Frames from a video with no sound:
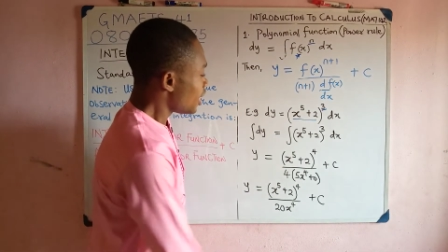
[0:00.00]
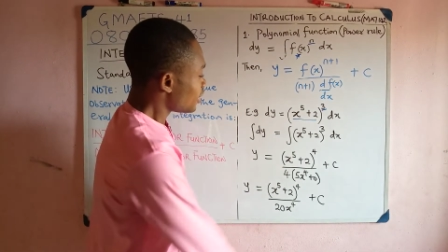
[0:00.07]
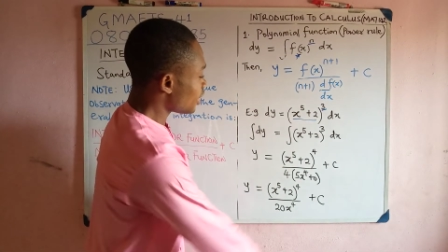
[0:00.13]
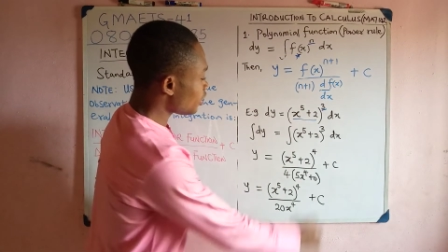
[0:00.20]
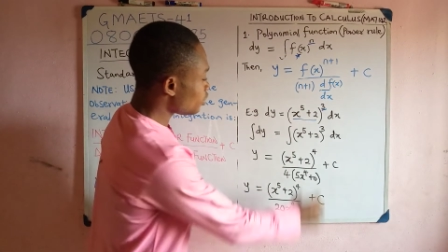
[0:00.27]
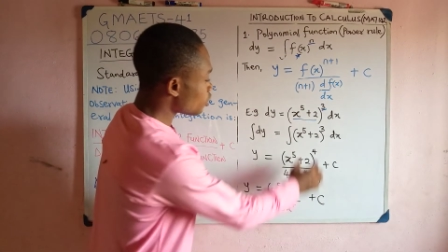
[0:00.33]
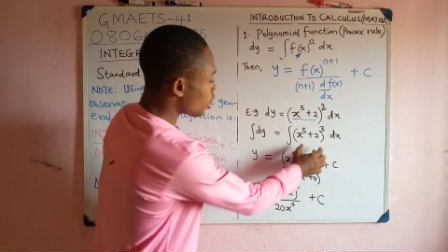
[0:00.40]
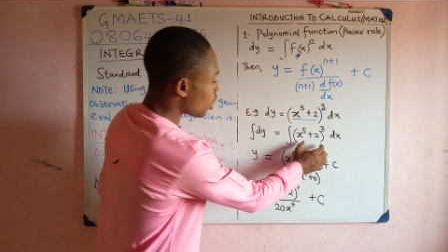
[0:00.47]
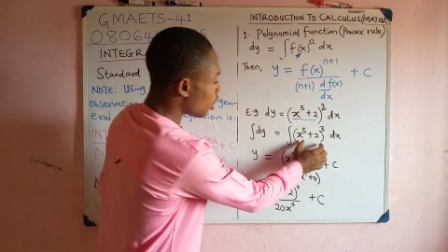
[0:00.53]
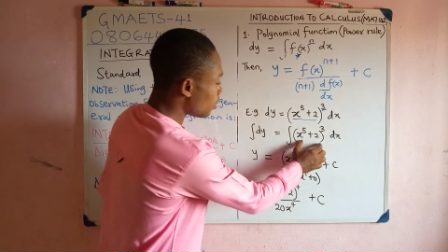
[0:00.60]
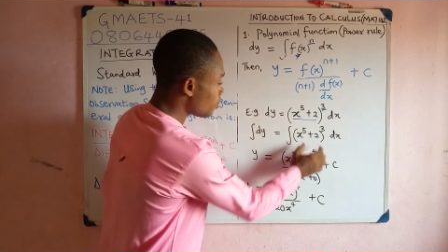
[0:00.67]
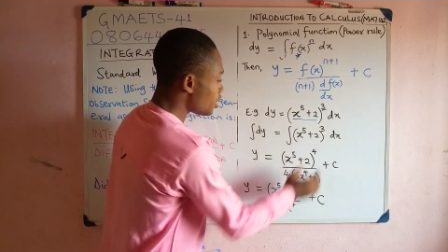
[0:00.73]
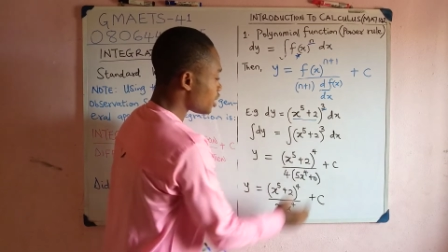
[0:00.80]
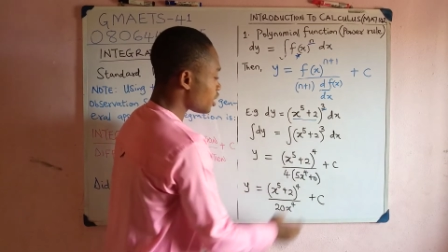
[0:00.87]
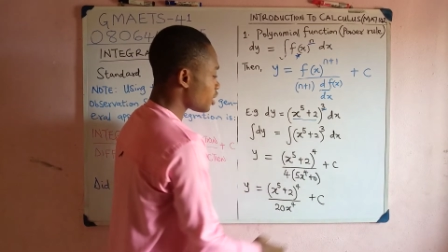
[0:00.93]
Then you
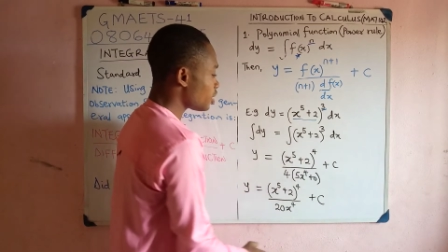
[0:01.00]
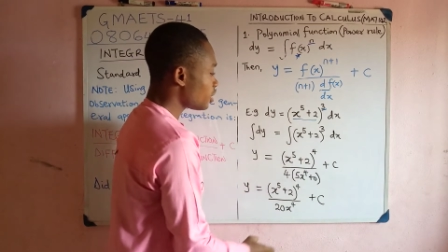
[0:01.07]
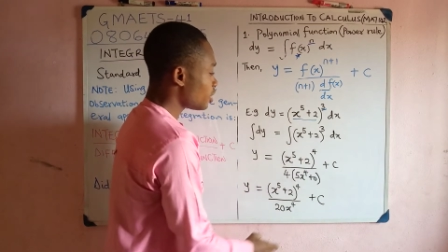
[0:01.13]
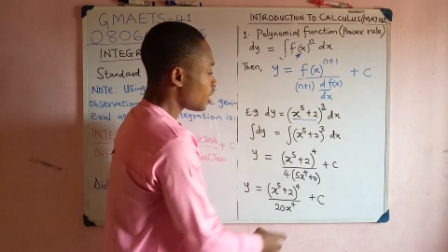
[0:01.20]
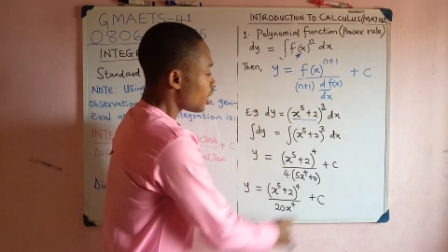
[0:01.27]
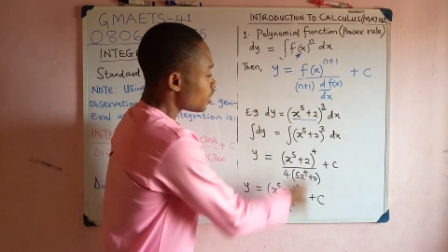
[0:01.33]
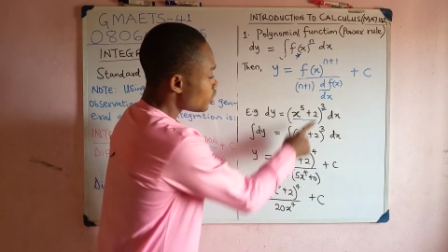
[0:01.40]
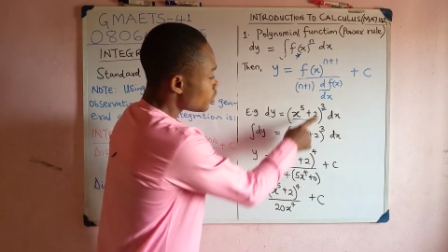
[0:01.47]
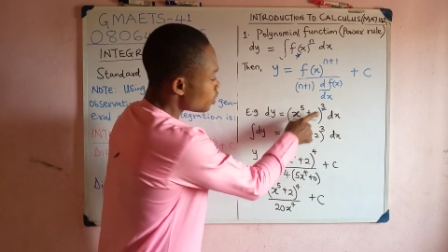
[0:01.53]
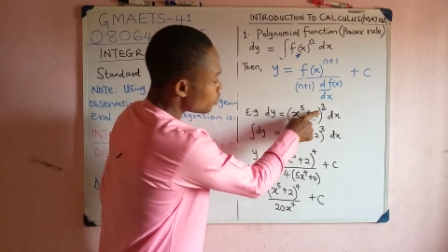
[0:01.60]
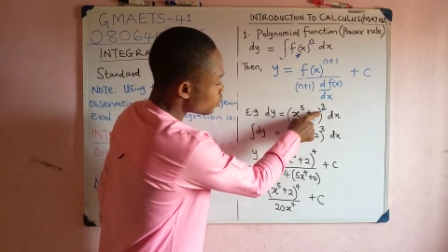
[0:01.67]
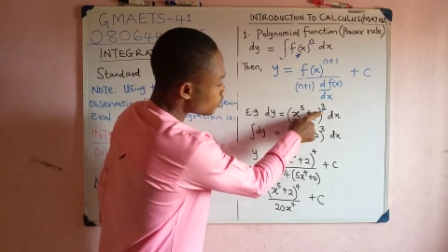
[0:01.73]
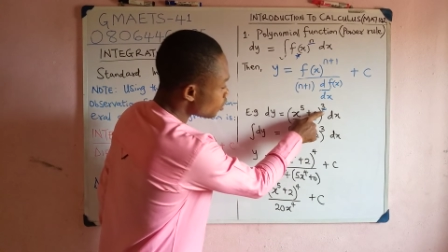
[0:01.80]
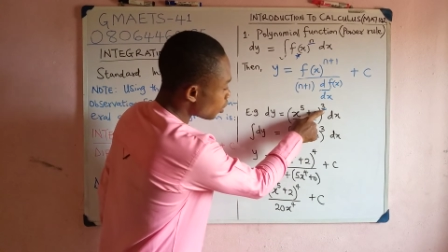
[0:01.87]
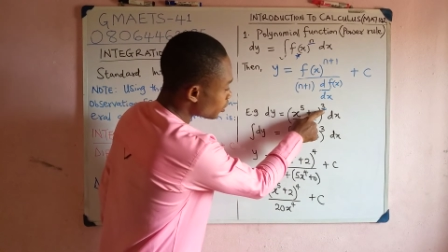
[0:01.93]
come here,
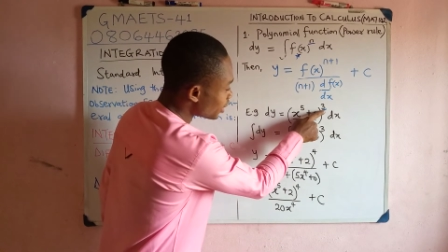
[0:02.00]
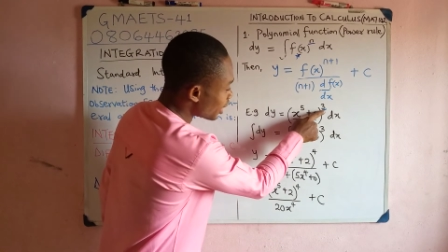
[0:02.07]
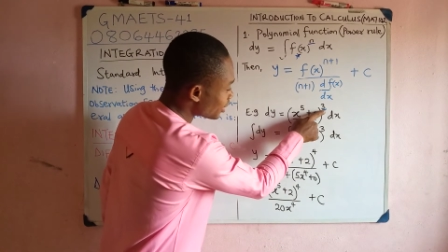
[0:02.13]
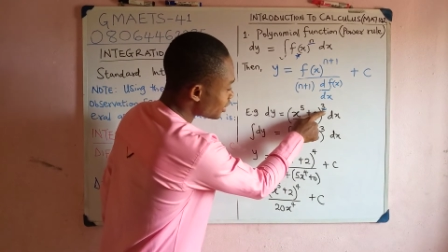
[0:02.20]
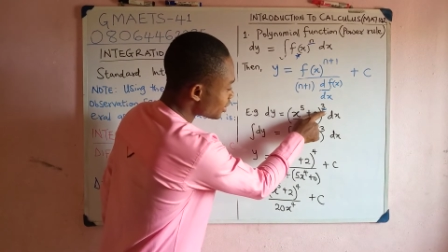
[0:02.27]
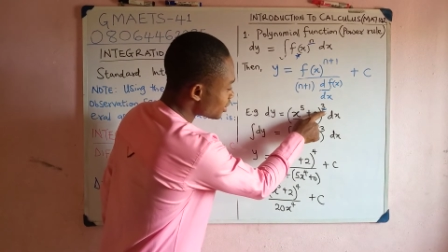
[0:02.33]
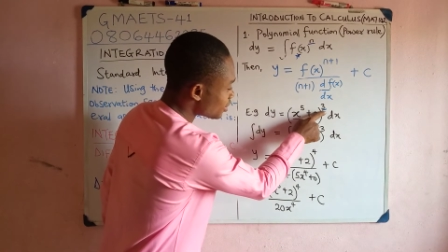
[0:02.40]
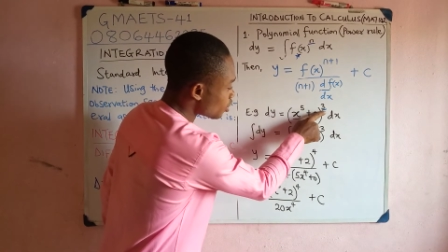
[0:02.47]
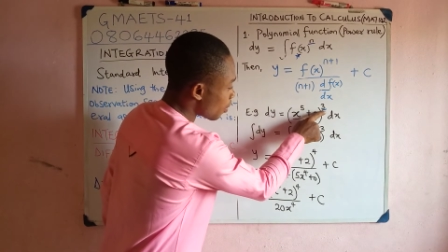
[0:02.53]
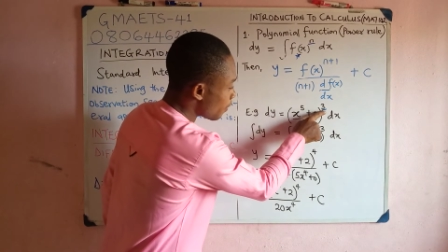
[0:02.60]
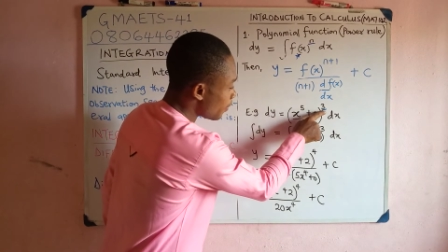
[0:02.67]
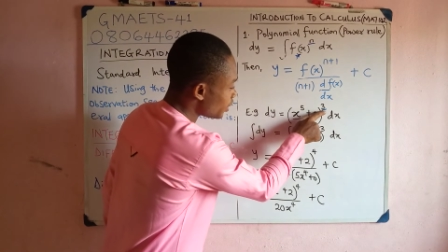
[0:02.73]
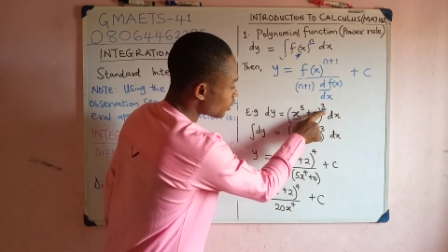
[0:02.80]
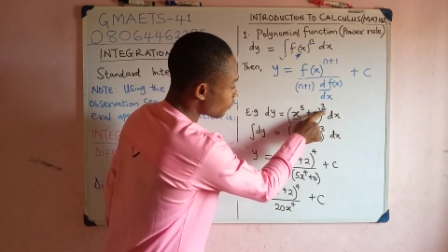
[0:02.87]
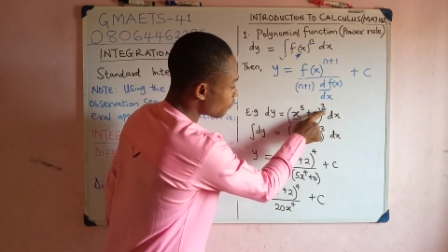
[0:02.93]
you know that this is your
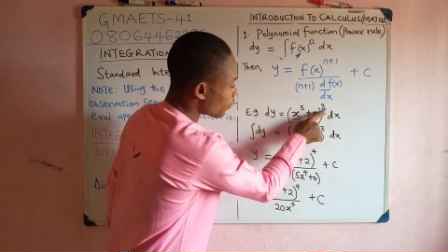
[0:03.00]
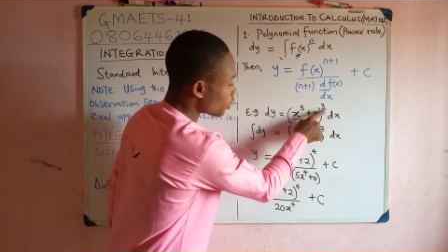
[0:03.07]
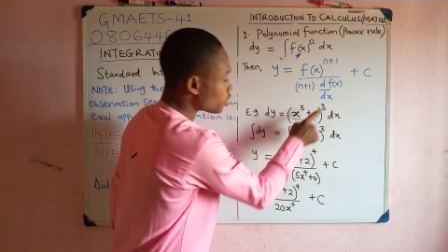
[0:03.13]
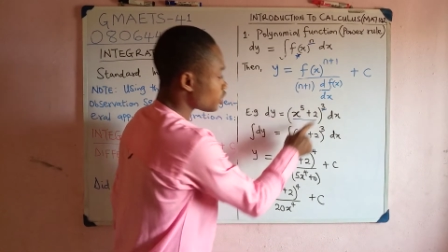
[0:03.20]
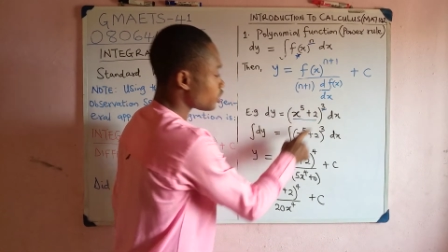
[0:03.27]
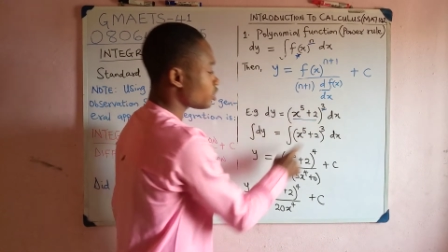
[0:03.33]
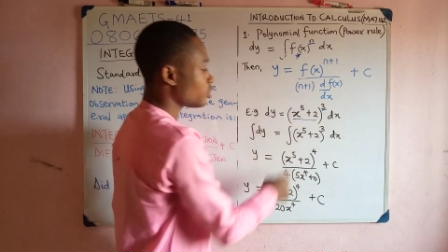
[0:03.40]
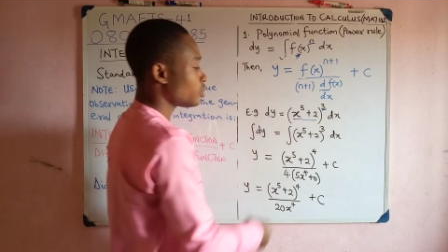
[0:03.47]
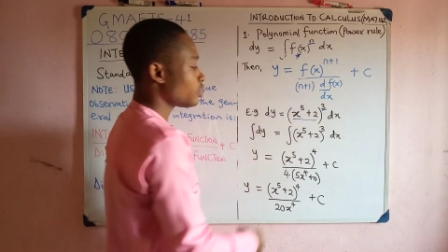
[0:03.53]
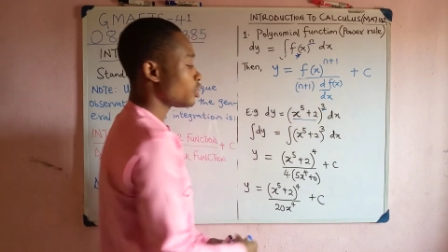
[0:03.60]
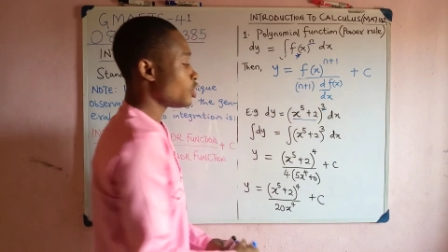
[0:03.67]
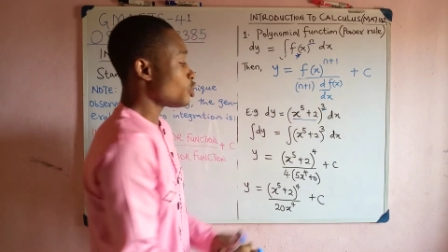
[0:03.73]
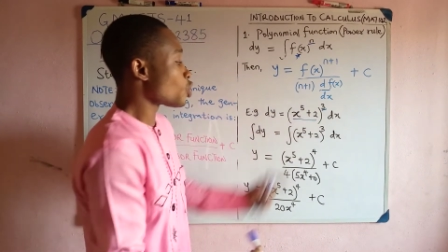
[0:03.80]
major function,